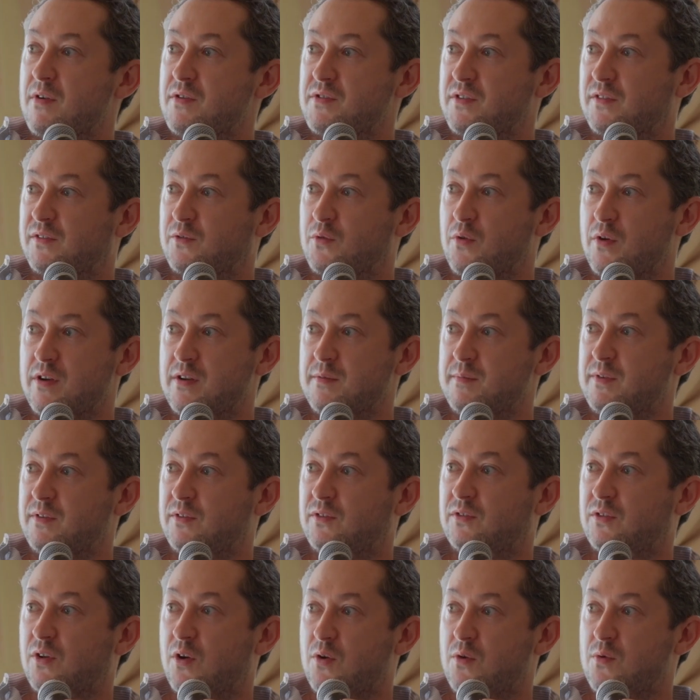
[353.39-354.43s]
are just going to be
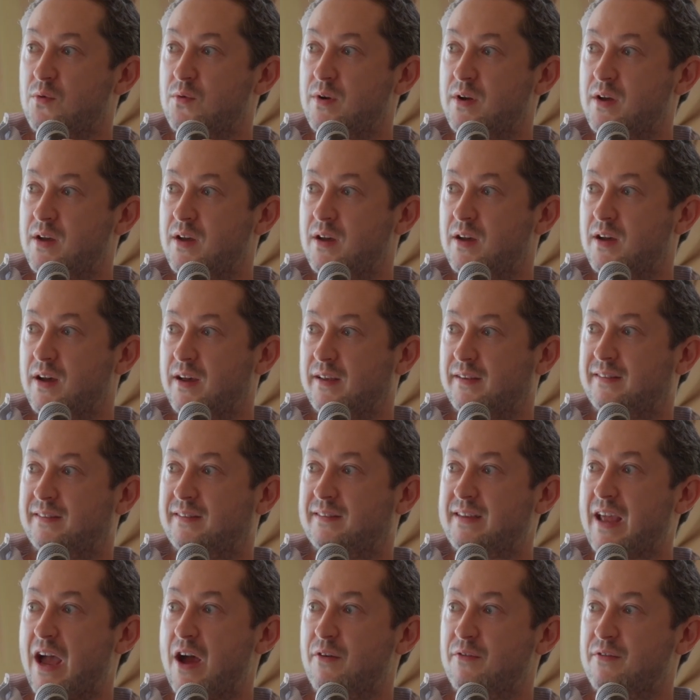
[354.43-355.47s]
so
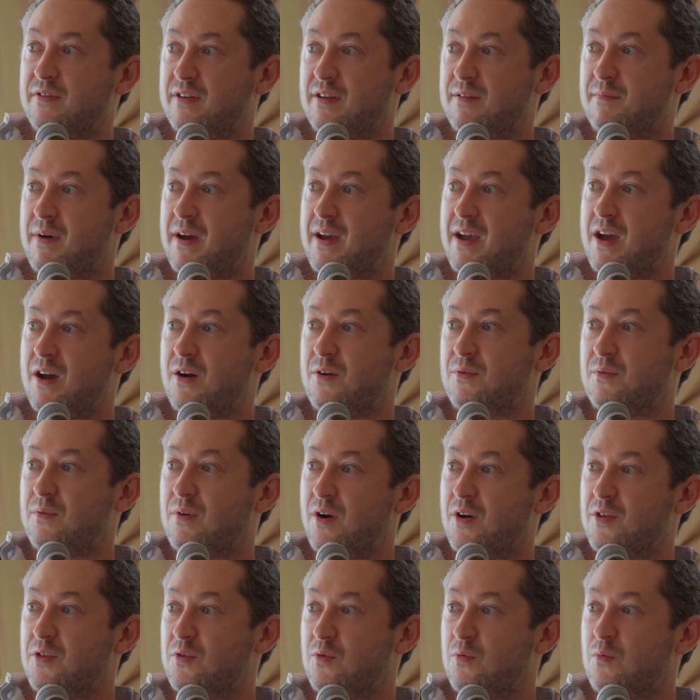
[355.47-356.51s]
astounded by how
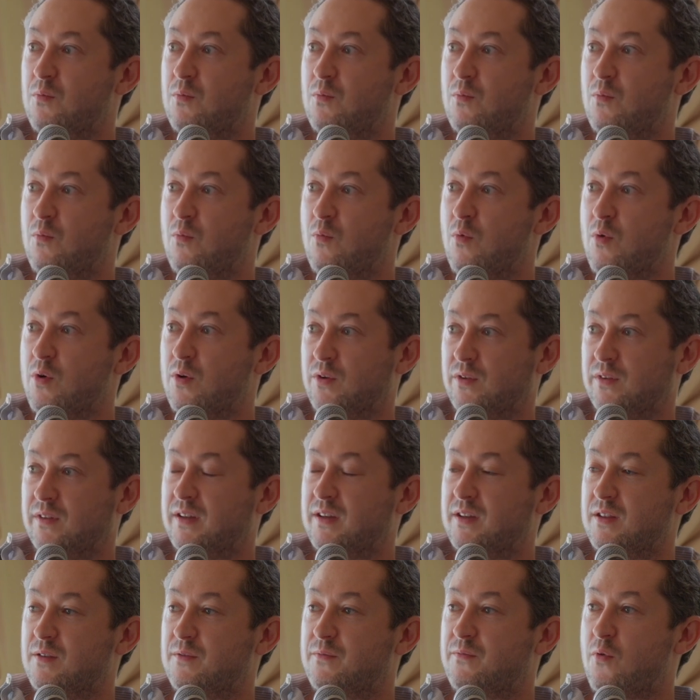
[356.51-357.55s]

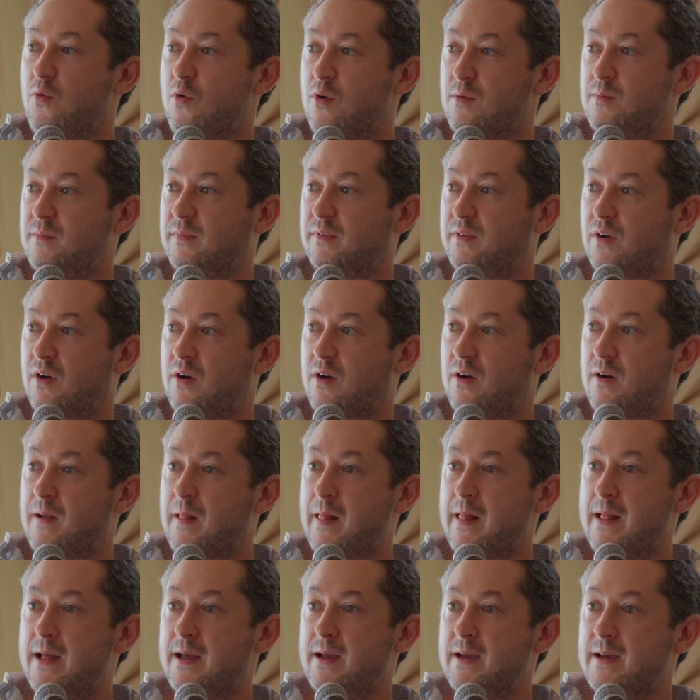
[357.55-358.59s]
otherworldly the forms are.
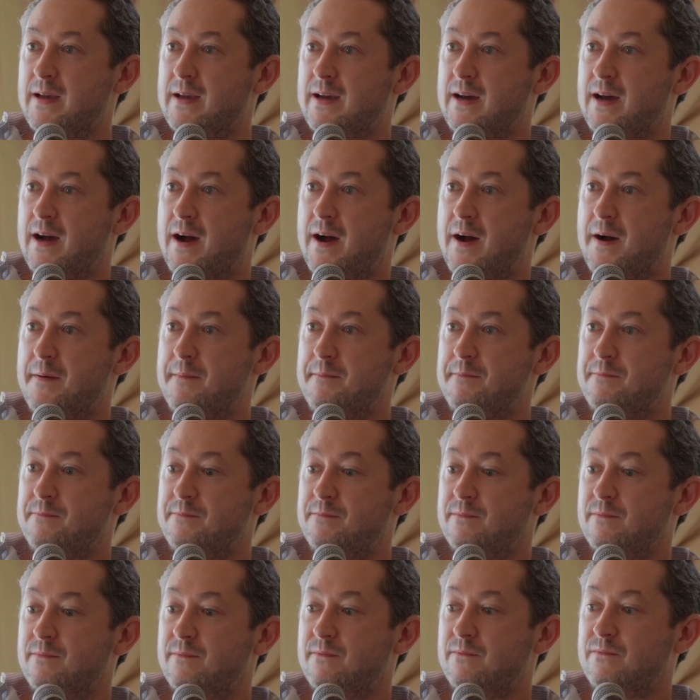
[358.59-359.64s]

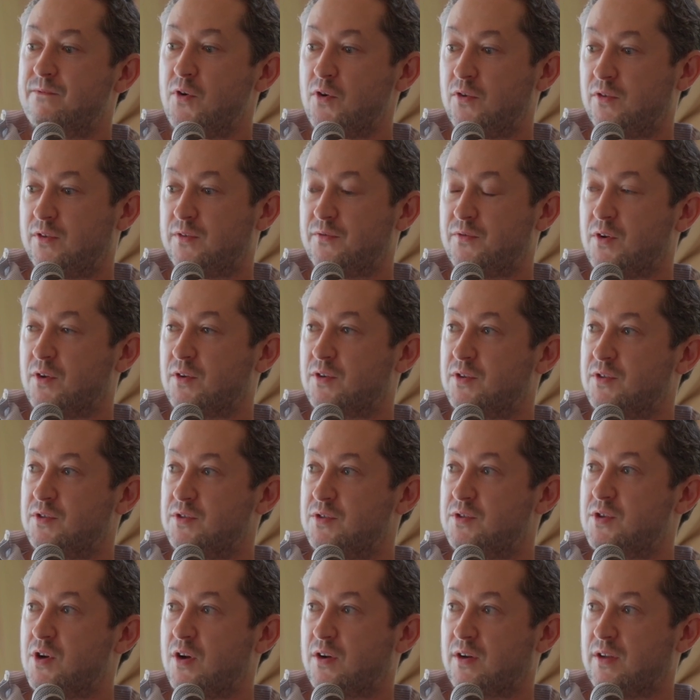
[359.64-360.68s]
First of all, could you
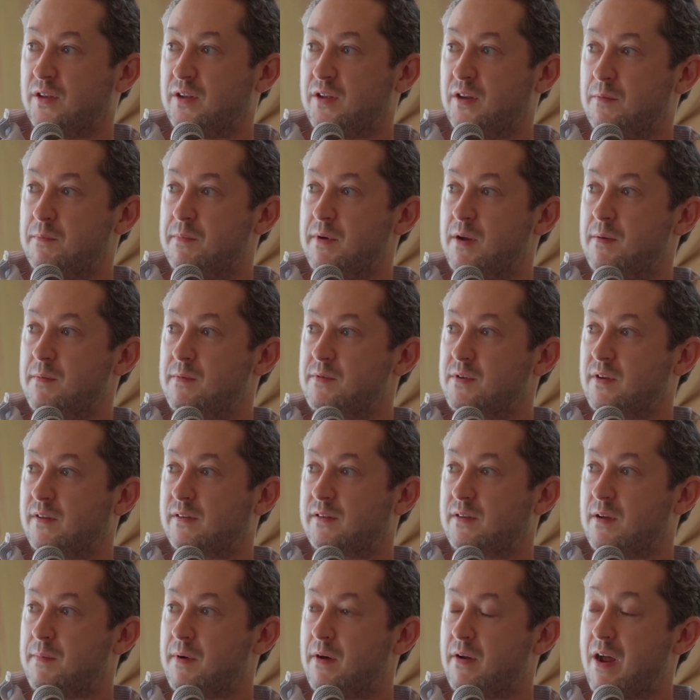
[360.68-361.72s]
talk a little bit
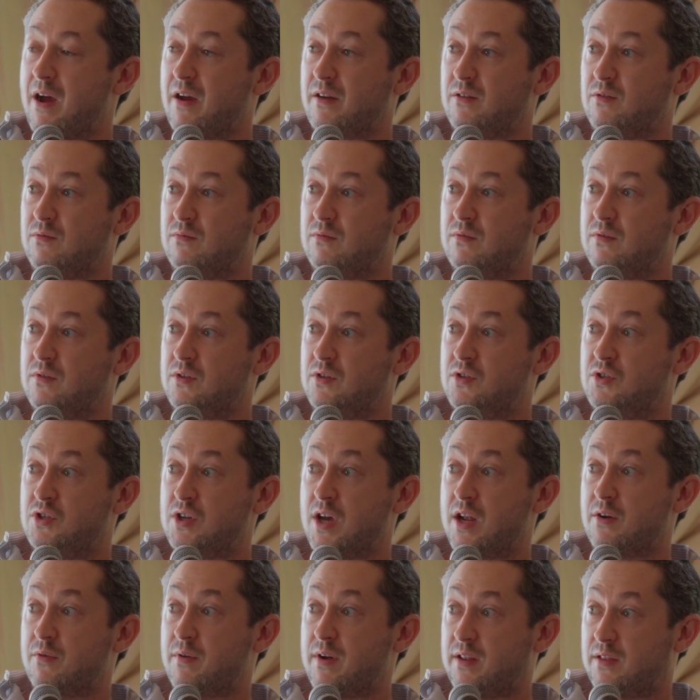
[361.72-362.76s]
just about how you
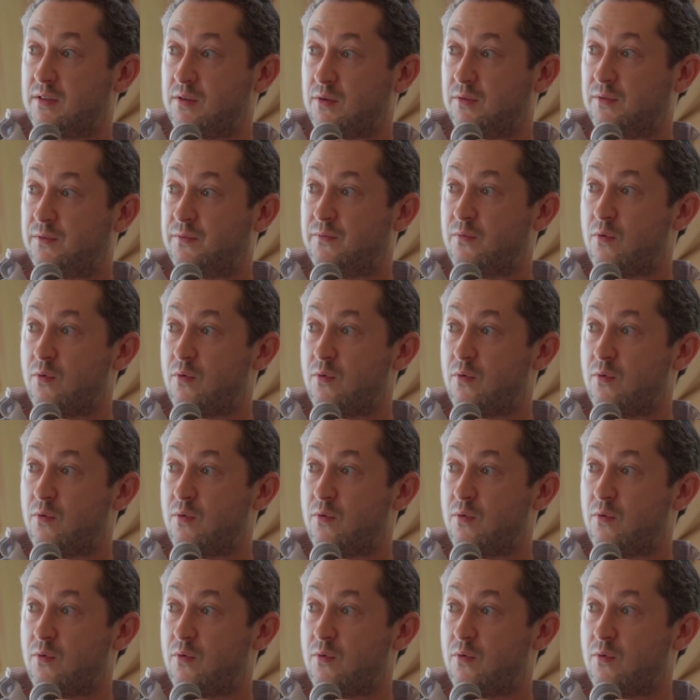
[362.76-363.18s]
generate those